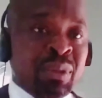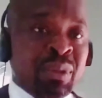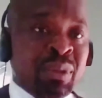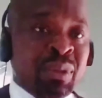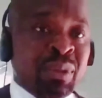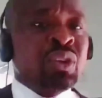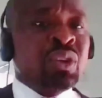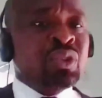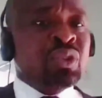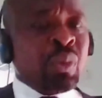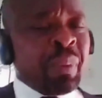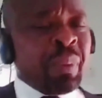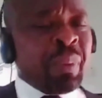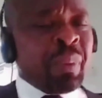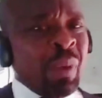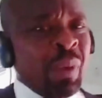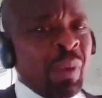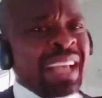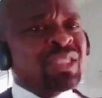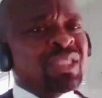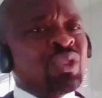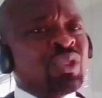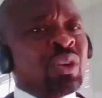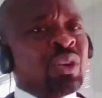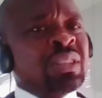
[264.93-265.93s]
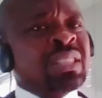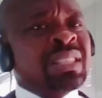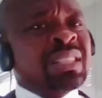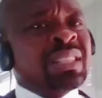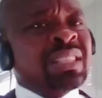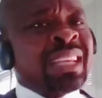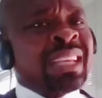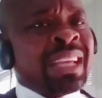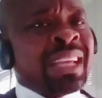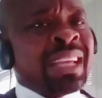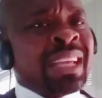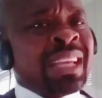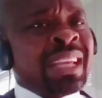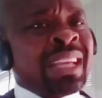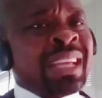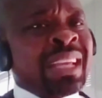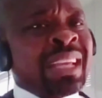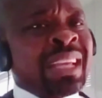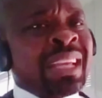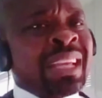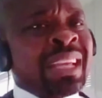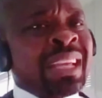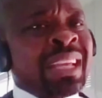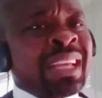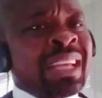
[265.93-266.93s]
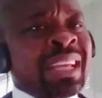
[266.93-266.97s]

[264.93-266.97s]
So the way is not included.